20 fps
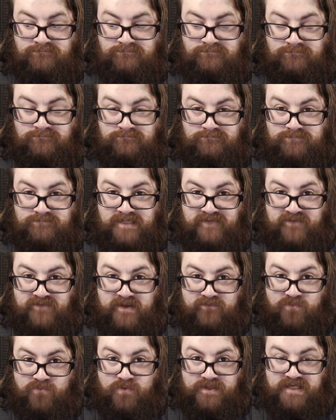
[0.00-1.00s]
But if you
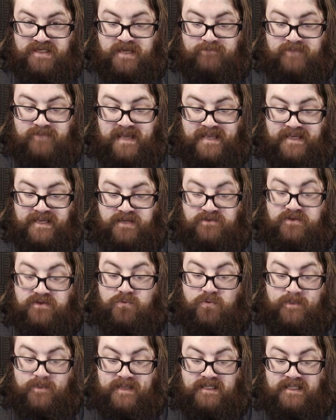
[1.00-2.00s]
ever want to come by here, there will
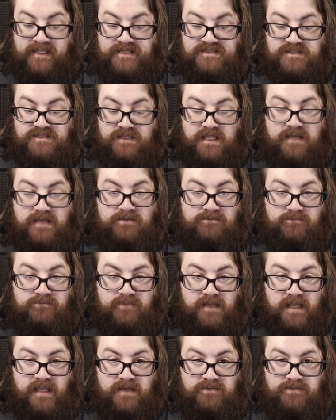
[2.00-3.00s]
be links
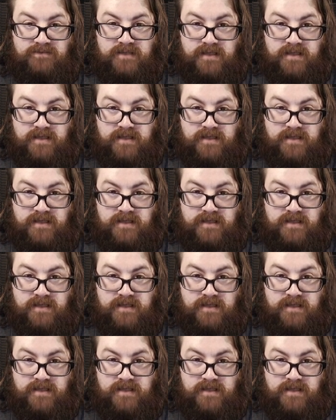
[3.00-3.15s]
below.